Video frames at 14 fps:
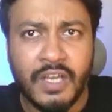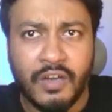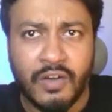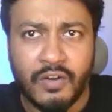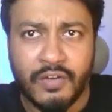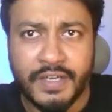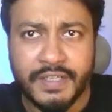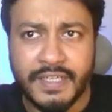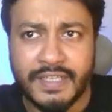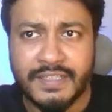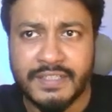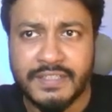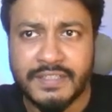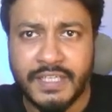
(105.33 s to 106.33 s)
all right. And
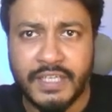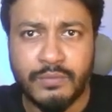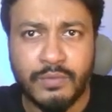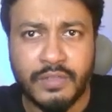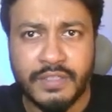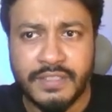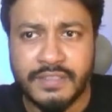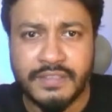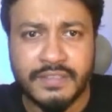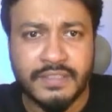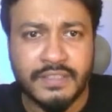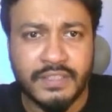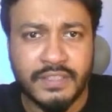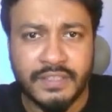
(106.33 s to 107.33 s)
the second one is
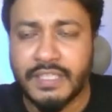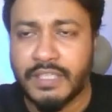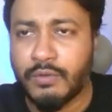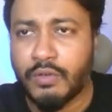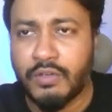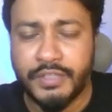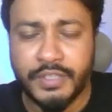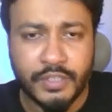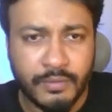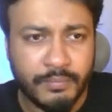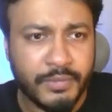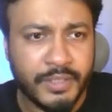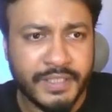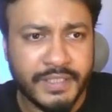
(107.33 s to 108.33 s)
that I already
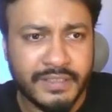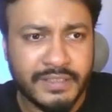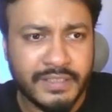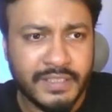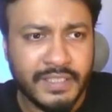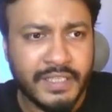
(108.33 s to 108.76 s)
completed.